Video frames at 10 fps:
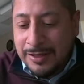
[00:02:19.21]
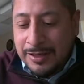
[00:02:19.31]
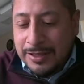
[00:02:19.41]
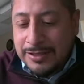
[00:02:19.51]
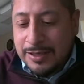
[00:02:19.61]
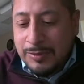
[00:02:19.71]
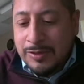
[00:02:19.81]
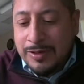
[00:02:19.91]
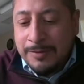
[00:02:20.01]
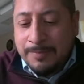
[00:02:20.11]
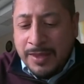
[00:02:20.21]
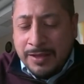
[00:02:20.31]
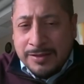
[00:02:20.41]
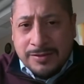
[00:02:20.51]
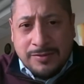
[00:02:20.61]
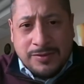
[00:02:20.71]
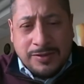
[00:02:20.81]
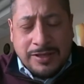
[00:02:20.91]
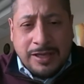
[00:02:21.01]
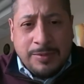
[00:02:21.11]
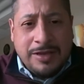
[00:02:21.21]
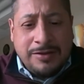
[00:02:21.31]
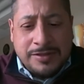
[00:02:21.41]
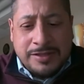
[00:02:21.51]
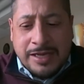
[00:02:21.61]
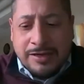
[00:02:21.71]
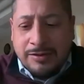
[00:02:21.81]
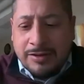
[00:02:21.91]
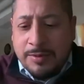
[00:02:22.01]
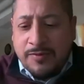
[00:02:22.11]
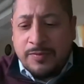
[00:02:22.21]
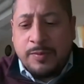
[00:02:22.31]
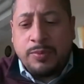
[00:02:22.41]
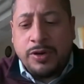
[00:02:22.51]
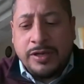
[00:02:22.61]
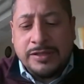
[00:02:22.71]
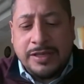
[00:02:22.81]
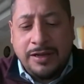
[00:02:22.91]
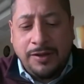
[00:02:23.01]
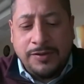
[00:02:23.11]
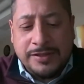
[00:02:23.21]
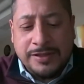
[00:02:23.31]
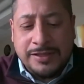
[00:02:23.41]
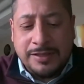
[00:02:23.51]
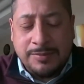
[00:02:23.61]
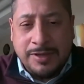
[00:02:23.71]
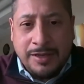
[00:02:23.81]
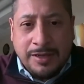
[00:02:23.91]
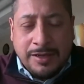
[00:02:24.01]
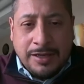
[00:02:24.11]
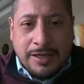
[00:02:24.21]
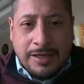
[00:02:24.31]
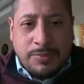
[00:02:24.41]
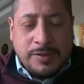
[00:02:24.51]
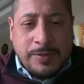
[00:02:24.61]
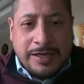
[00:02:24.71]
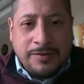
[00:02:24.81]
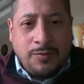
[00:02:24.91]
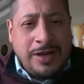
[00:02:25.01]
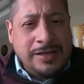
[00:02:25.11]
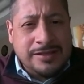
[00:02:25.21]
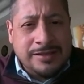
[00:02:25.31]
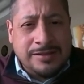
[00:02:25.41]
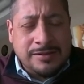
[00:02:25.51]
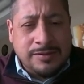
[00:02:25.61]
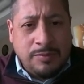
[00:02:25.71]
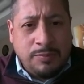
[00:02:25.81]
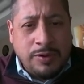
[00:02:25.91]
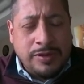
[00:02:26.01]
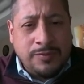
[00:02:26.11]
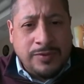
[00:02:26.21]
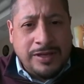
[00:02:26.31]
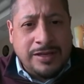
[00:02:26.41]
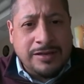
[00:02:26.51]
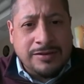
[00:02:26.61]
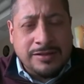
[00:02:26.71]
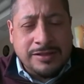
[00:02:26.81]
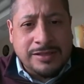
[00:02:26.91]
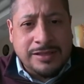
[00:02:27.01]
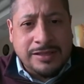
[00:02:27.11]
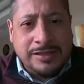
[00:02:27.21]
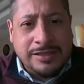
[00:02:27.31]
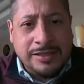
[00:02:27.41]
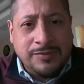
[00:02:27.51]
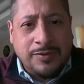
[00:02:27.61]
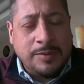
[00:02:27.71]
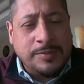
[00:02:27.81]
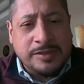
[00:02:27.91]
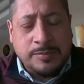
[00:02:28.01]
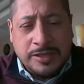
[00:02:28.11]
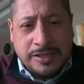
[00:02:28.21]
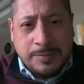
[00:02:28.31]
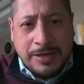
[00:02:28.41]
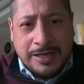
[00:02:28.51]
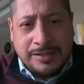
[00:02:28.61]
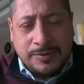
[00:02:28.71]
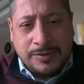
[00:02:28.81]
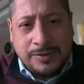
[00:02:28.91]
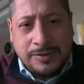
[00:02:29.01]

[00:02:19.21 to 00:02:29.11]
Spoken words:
as a community. So, Julia, help me understand, you know, coming from the Brookings Health System perspective, why is this so important that we adhere to these CDC requirements as much as possible?